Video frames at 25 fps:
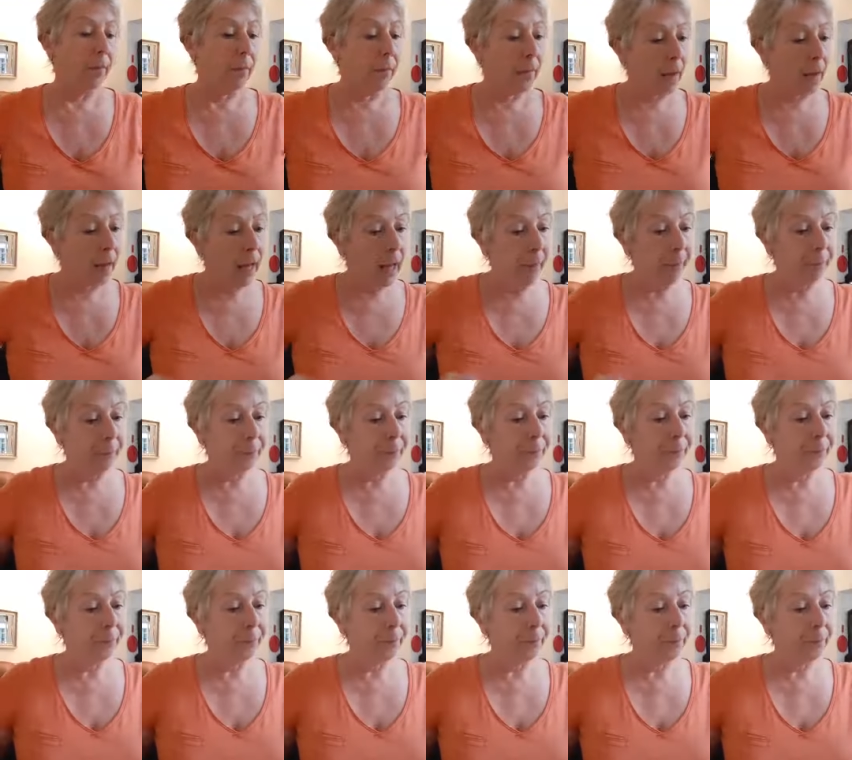Yeah.
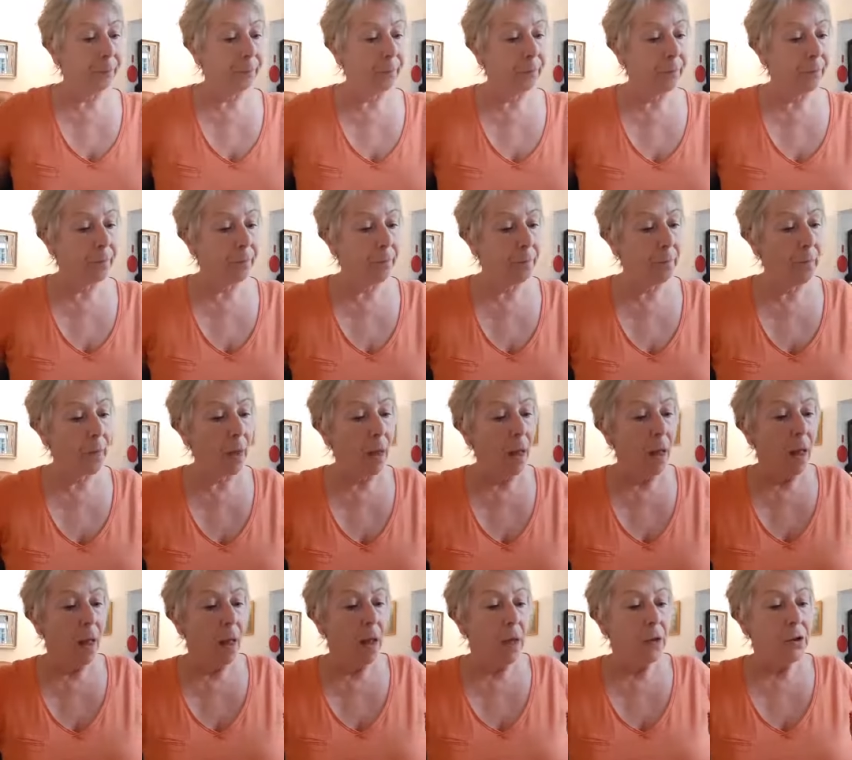
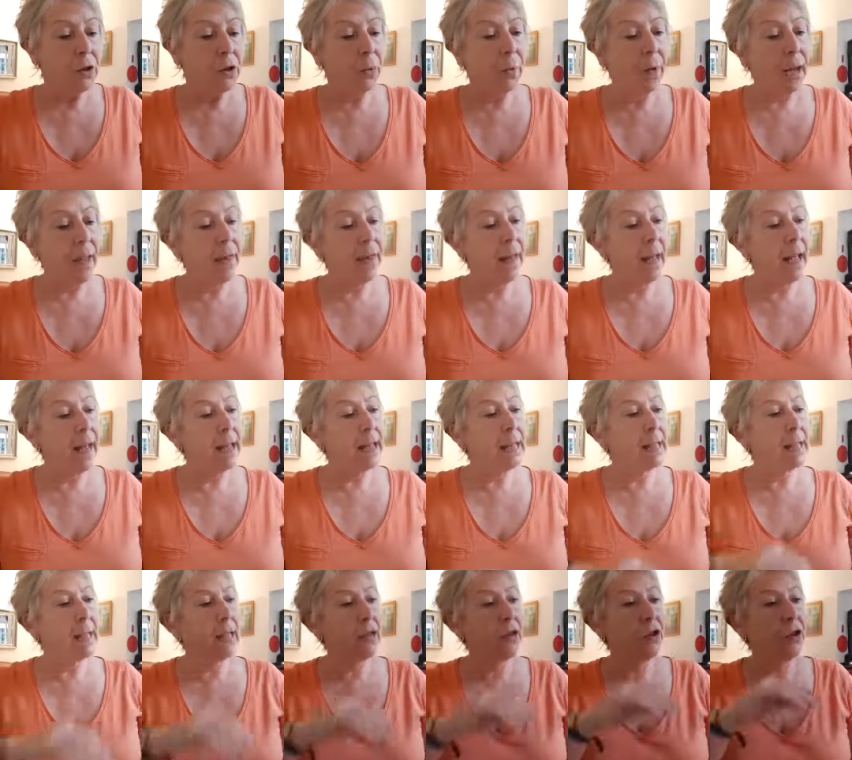So when that
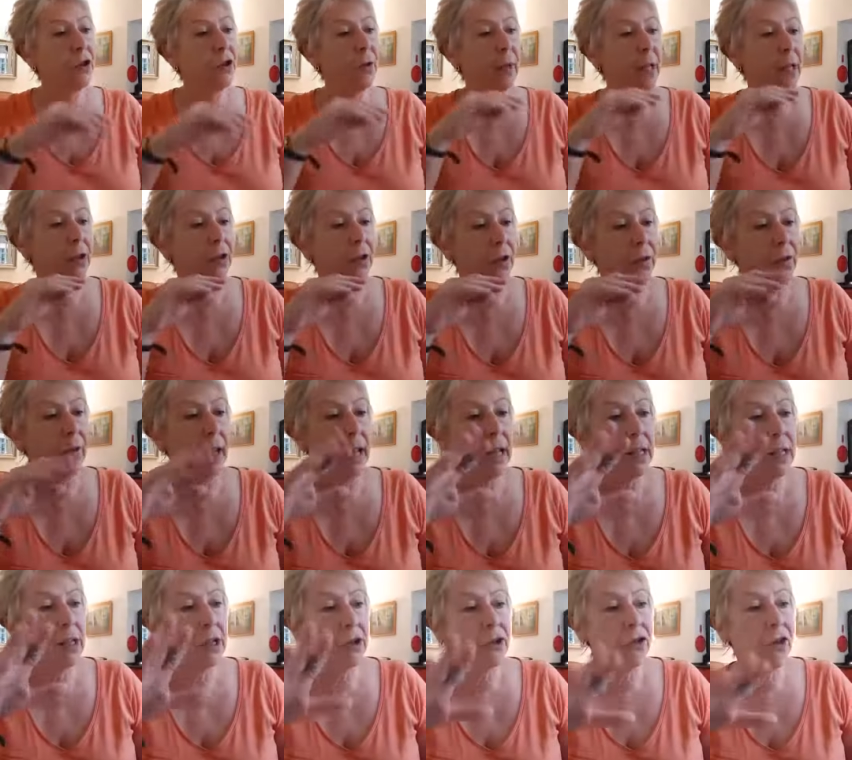situation, that
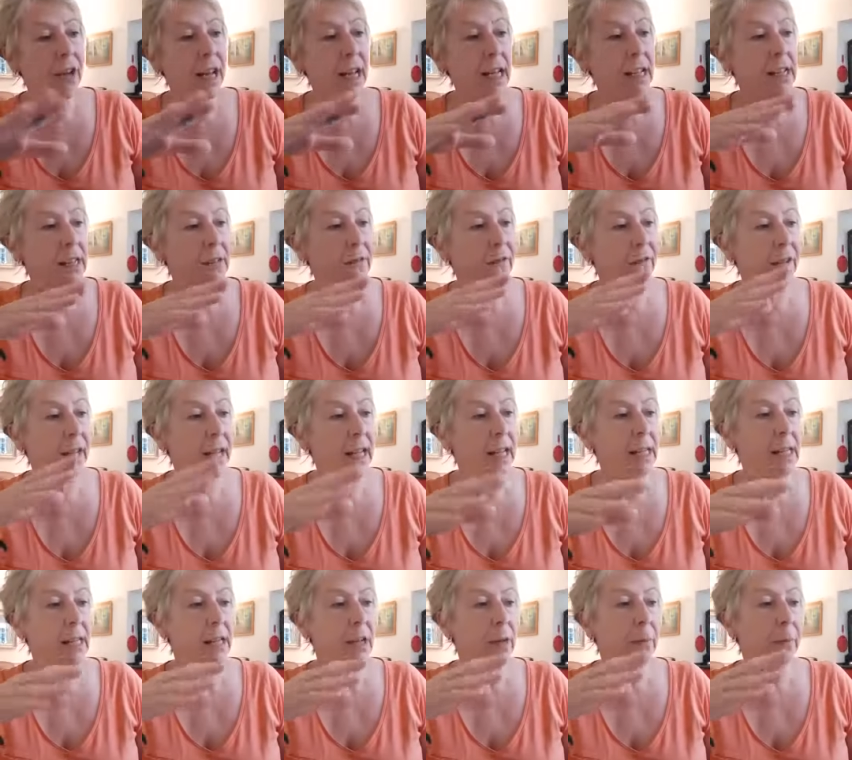stress
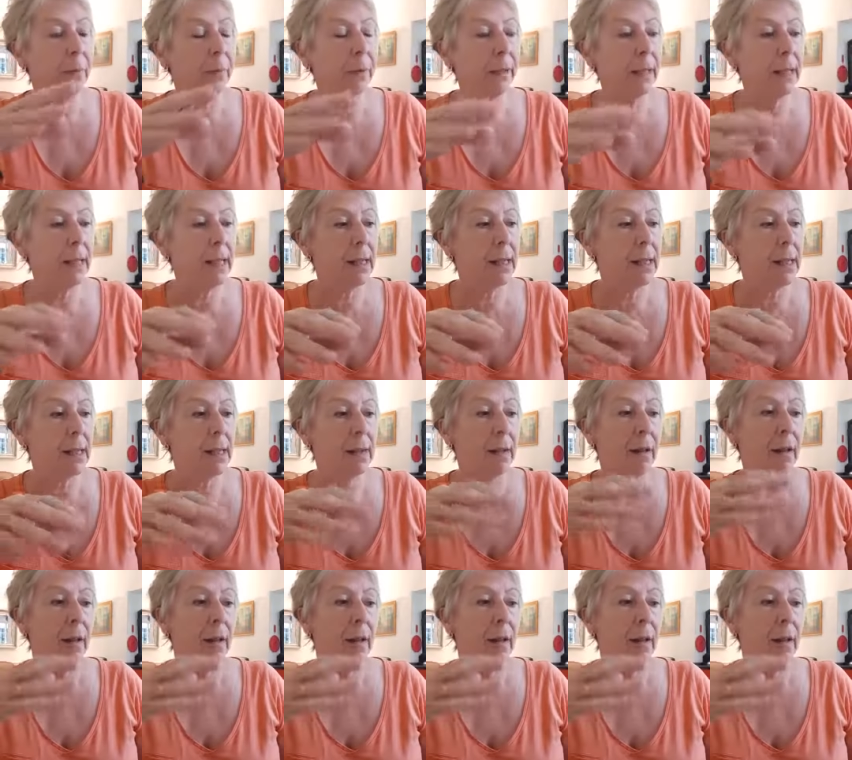phase completes,